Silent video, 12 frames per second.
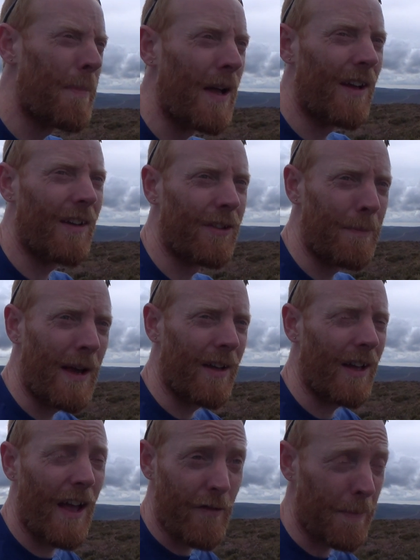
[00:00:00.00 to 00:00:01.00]
bit as
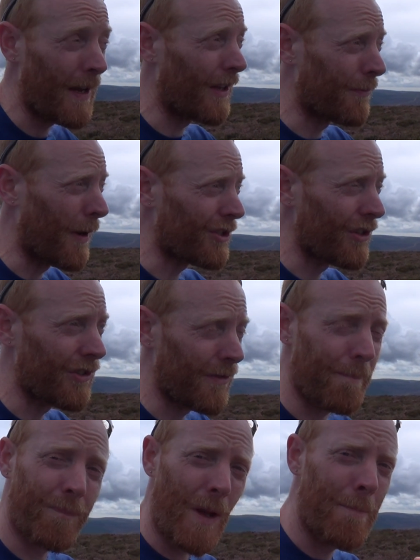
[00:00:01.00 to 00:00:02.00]
much
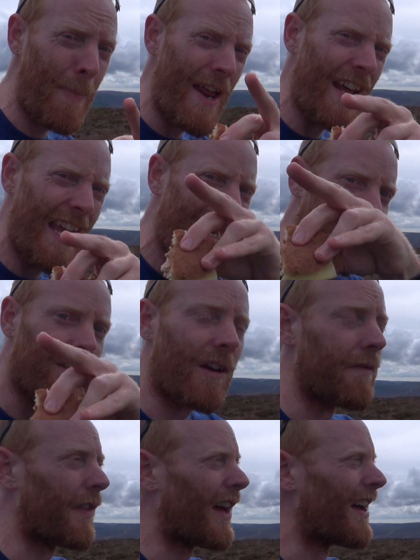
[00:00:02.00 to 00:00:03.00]
as Benvironment is
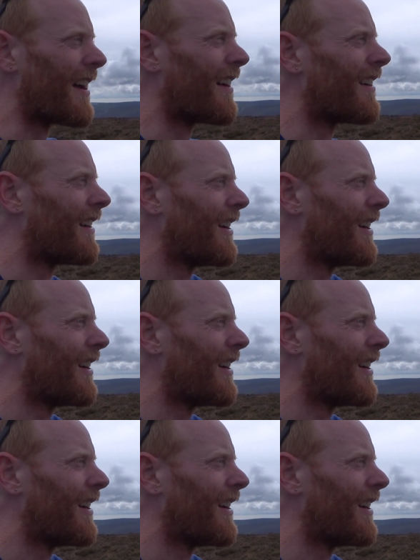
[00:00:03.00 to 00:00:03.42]
over there,